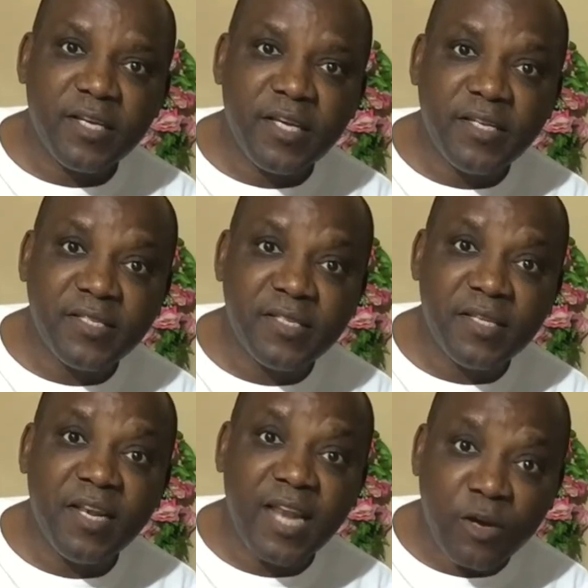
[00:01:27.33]
is
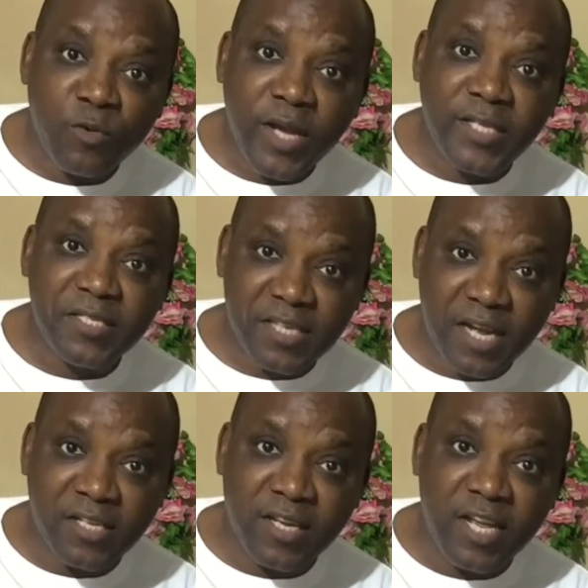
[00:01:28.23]
language
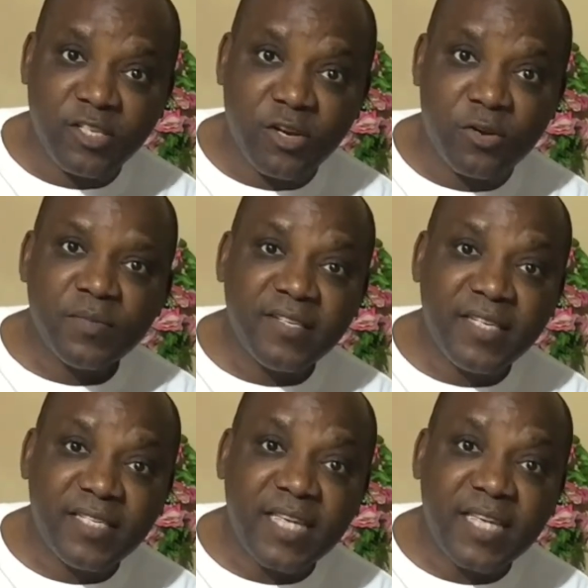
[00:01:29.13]
translator. This is